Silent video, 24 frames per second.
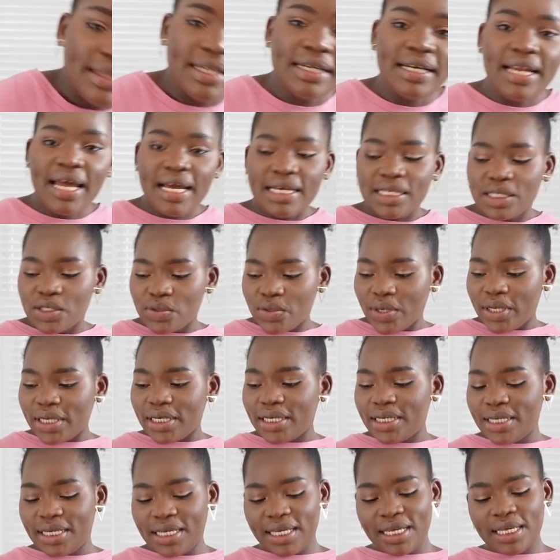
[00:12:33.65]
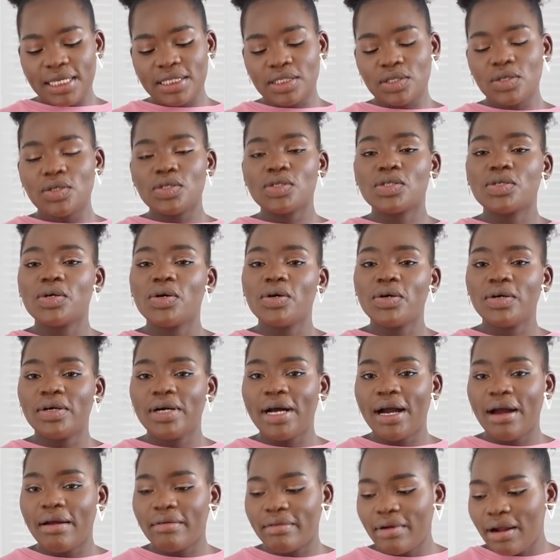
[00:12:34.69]
The next one is also
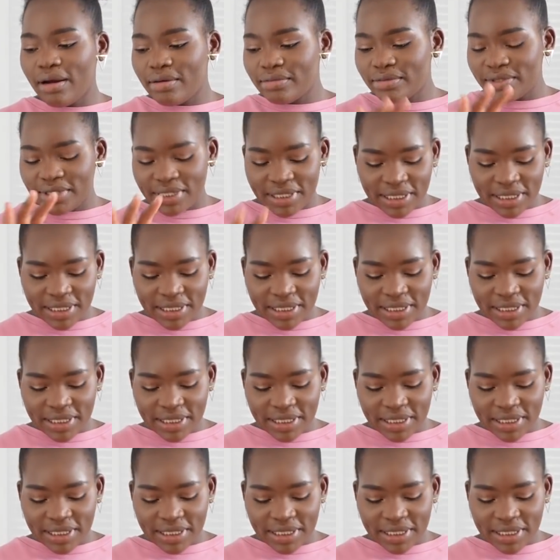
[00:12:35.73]
around